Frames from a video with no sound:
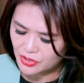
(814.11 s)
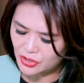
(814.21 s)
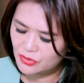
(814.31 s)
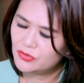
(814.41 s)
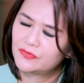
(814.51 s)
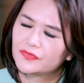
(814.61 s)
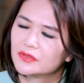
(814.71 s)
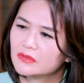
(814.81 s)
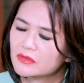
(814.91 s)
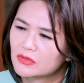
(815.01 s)
You've
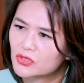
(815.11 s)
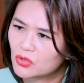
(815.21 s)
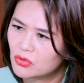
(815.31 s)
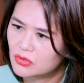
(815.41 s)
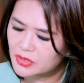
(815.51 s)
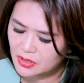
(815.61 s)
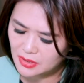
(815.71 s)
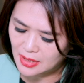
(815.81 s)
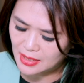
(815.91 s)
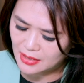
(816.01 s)
talked
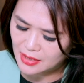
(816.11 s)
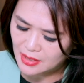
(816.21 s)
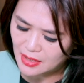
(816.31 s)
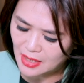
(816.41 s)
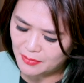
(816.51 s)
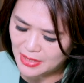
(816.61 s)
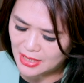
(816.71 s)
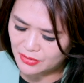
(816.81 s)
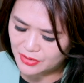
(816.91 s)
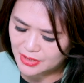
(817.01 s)

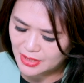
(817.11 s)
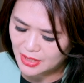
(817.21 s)
about,